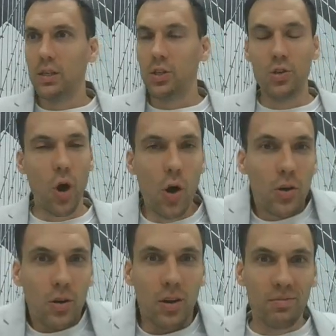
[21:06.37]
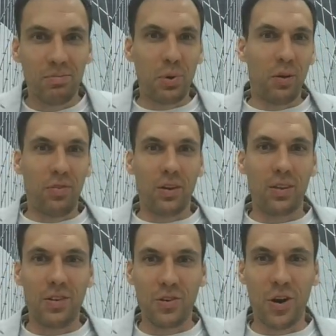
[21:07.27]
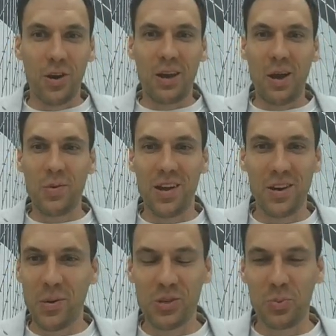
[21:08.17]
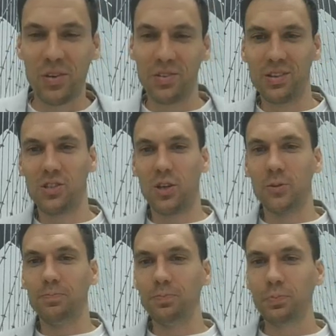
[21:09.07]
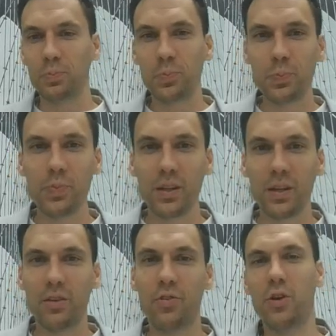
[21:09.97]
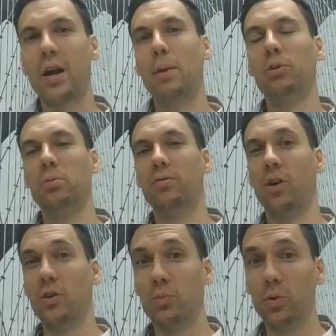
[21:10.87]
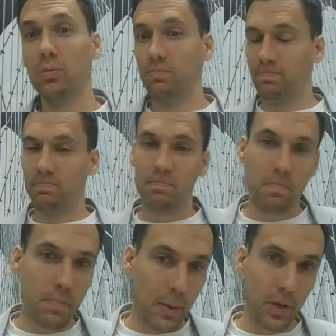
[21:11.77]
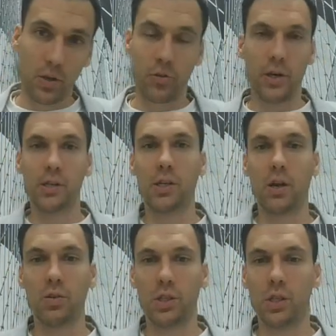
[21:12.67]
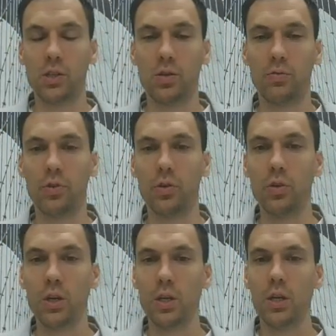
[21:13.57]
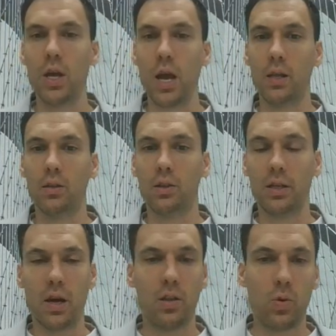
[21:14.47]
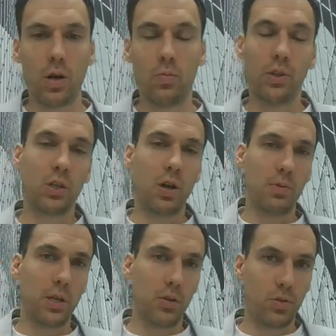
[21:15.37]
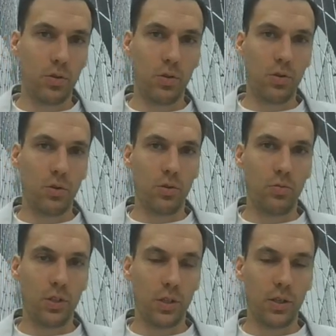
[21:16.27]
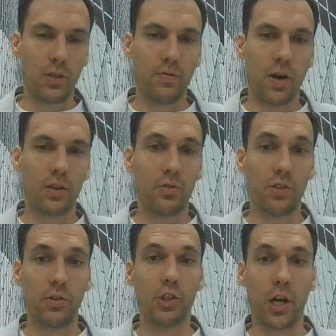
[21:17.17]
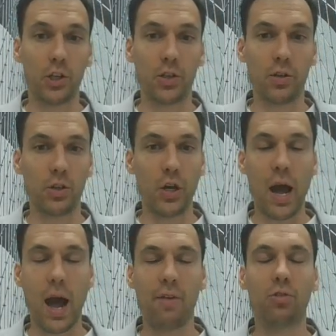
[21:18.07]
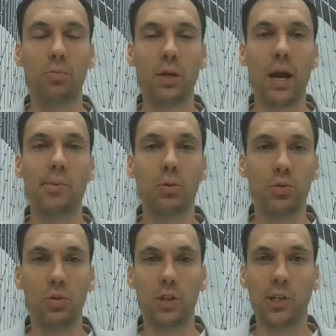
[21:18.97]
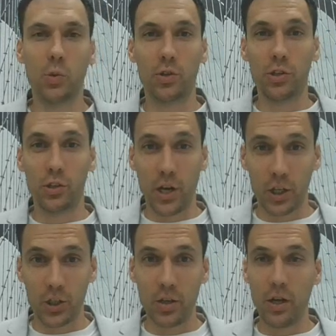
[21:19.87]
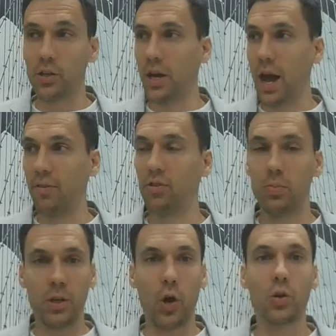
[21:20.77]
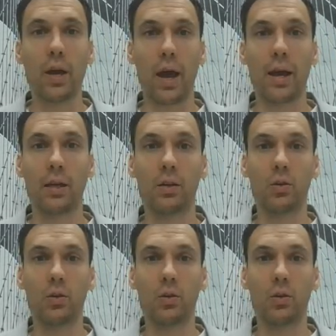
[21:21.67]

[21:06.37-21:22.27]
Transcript: know you're not perfect, then you're okay with that. No one's perfect. So if you're not able to be vulnerable, maybe a career in sales is not for you. The other one, which comes down to the resilience factor, is rejection. You have to be able to deal with rejection, and you have to be okay